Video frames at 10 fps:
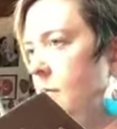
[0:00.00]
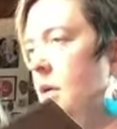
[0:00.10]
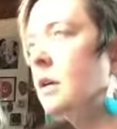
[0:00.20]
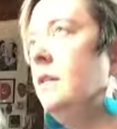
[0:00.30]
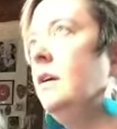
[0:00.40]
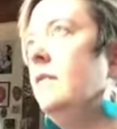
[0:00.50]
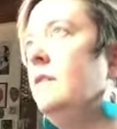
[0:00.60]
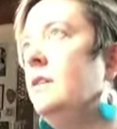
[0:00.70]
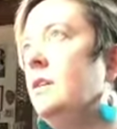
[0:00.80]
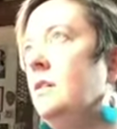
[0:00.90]
trying to think if
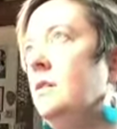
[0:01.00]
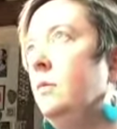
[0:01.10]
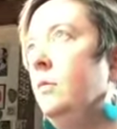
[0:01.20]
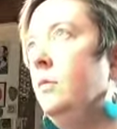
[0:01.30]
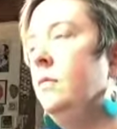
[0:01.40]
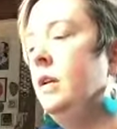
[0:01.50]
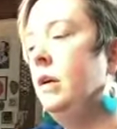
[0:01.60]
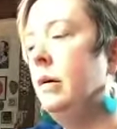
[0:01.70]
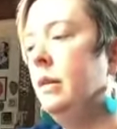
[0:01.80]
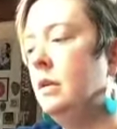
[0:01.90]
there's a YouTube
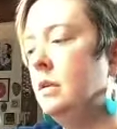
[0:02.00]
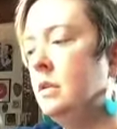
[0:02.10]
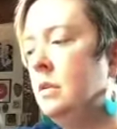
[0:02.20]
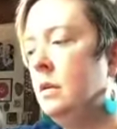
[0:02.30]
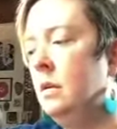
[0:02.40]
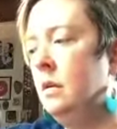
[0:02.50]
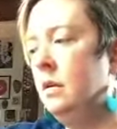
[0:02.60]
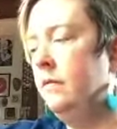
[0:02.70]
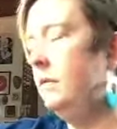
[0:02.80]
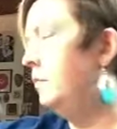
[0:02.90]
video on this.
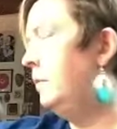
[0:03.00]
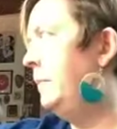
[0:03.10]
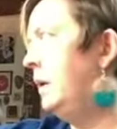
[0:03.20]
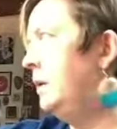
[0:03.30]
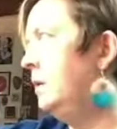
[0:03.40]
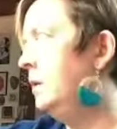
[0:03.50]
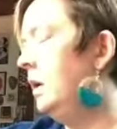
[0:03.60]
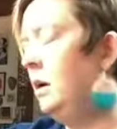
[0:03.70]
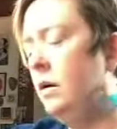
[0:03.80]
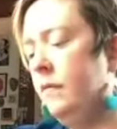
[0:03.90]
for wet paint.
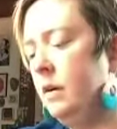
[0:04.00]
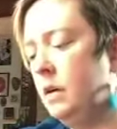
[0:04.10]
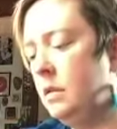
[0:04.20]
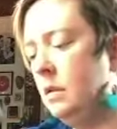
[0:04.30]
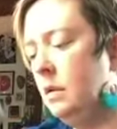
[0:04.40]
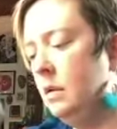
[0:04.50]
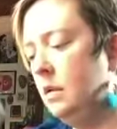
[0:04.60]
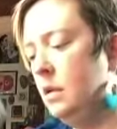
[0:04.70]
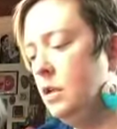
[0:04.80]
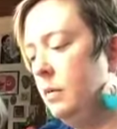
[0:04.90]
I don't know if there is.
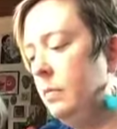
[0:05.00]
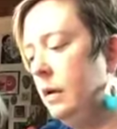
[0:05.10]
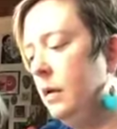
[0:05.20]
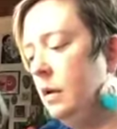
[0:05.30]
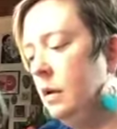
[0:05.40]
There should be.